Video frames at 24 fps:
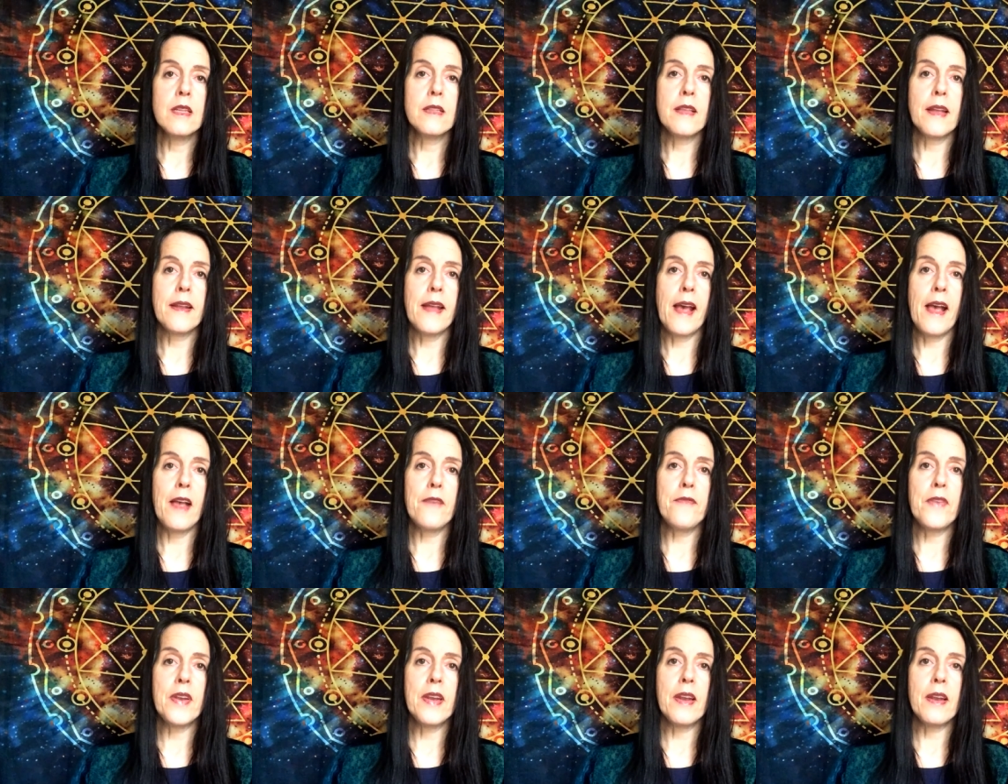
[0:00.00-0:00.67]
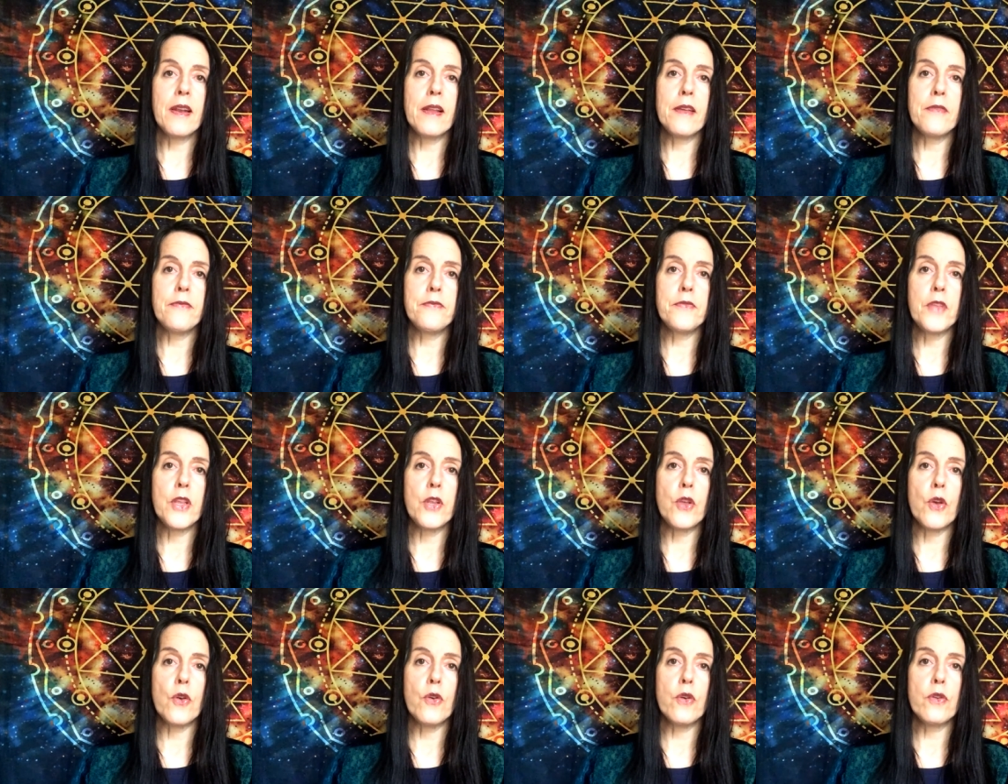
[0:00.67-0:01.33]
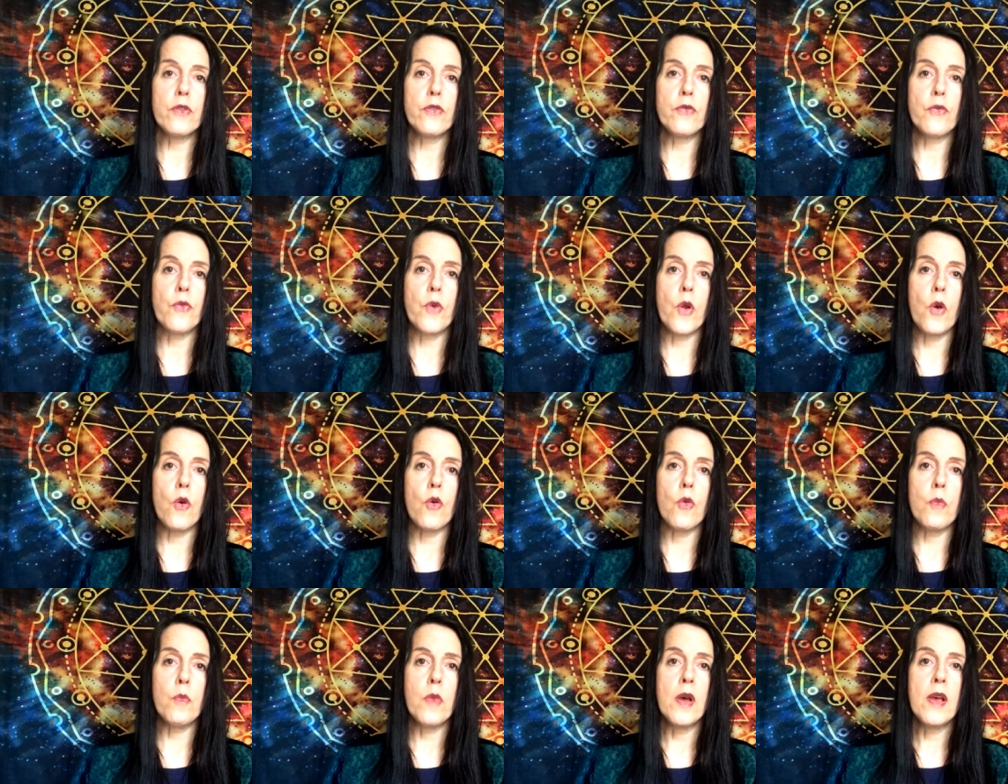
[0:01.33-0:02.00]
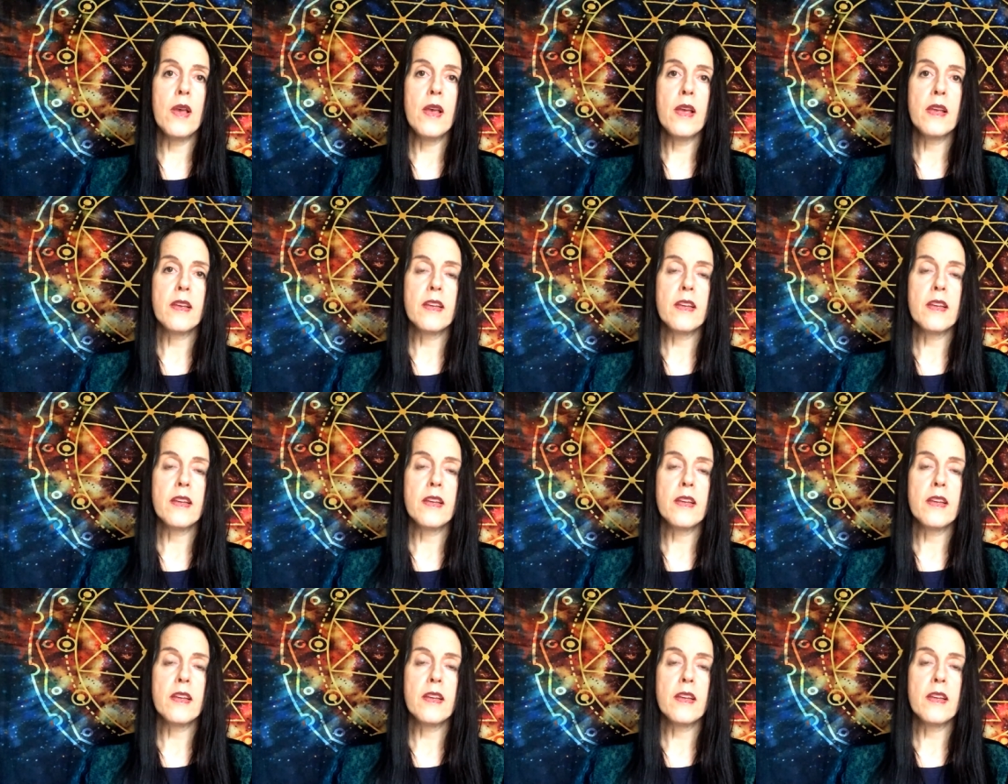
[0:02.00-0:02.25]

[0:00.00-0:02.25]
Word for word: that haven't left the earth realm